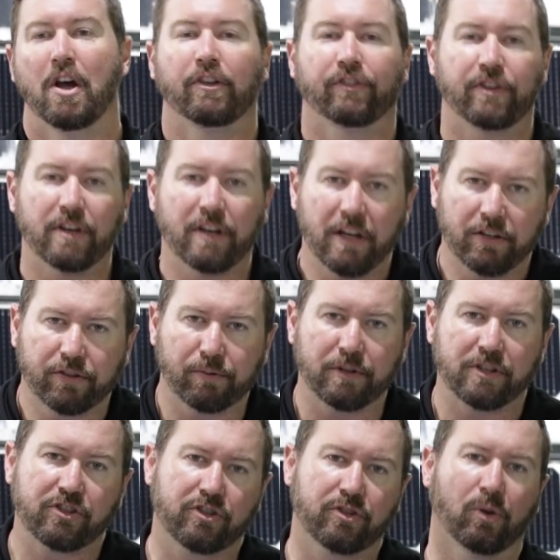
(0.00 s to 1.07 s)
So you need to
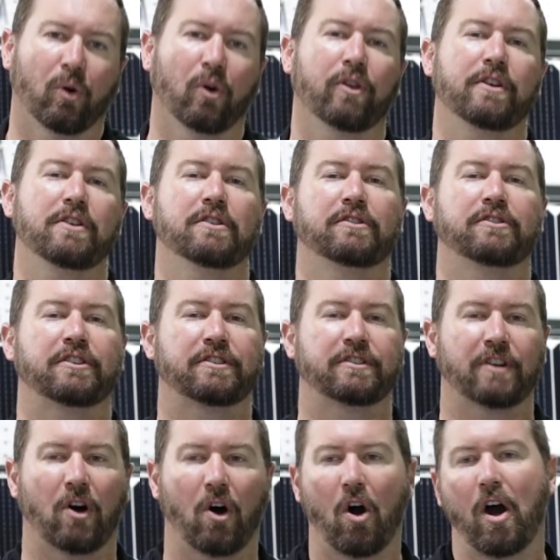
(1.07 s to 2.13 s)
ensure that you're
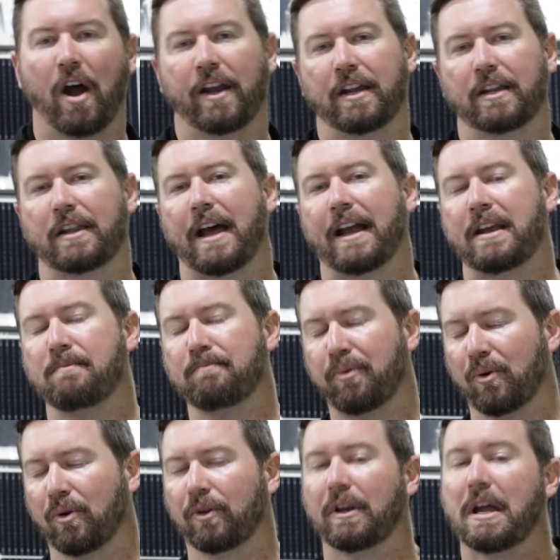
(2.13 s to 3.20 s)
designing that
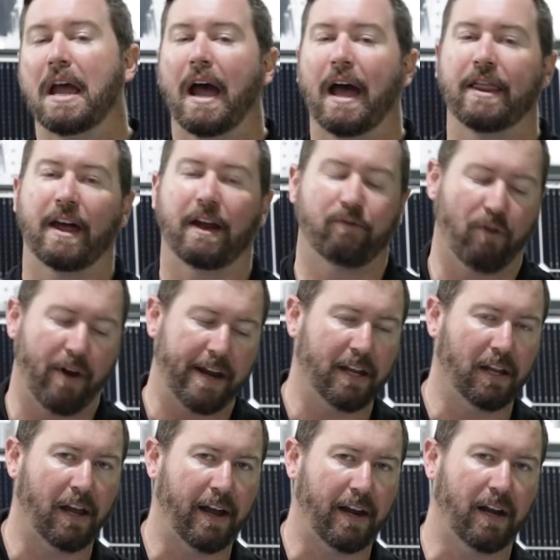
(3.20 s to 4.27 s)
input and that
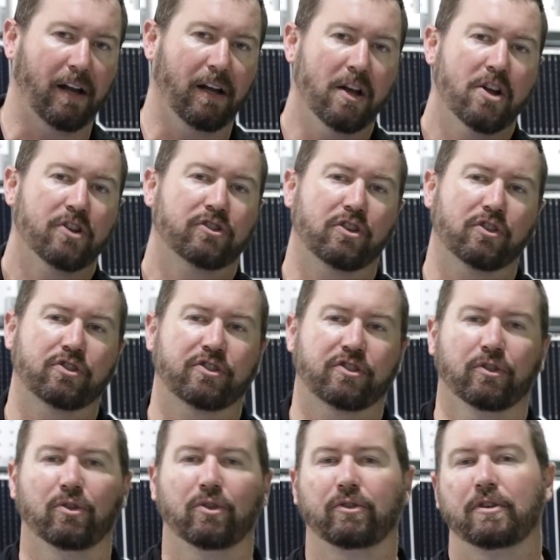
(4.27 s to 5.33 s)
regulator to
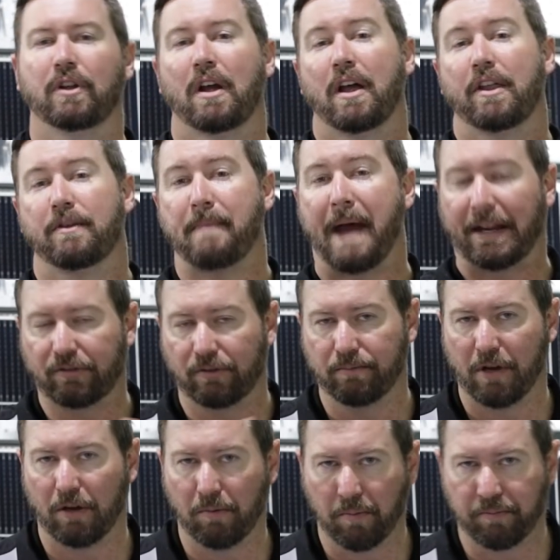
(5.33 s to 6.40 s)
suit the maximum
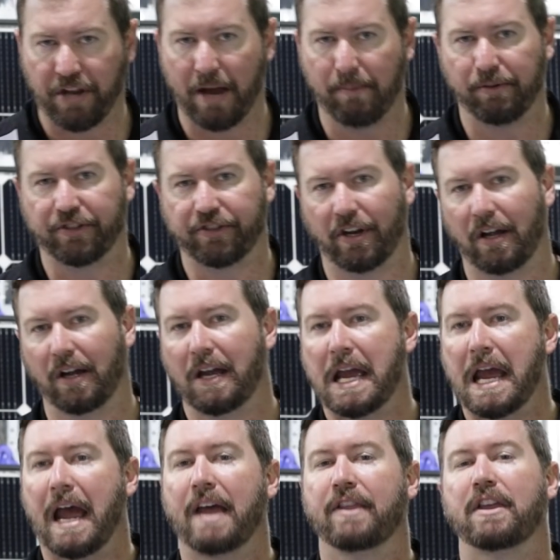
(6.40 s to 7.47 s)
minimum temperature
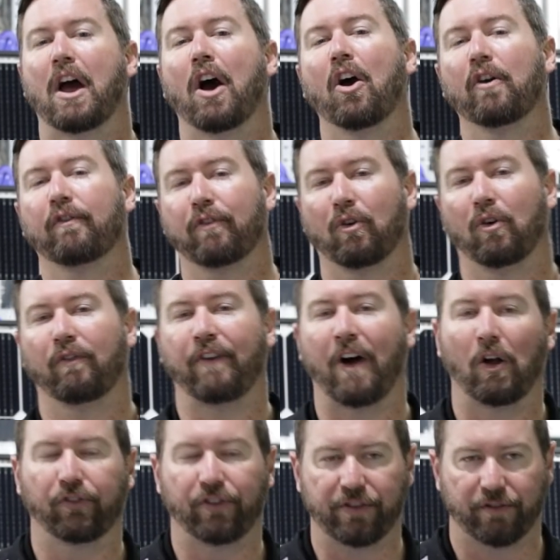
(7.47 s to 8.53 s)
and the overall
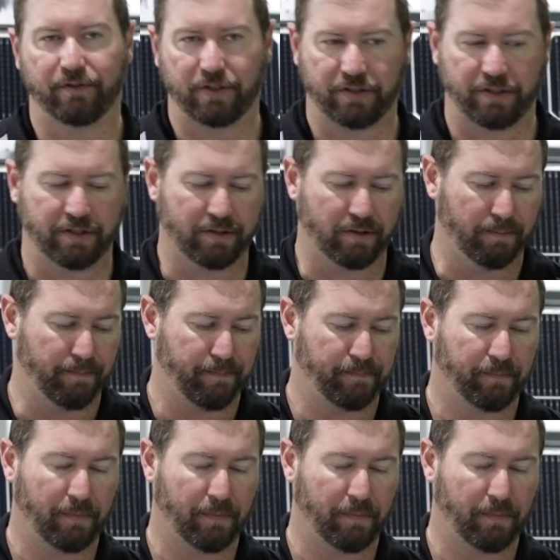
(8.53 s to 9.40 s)
voltage of your system.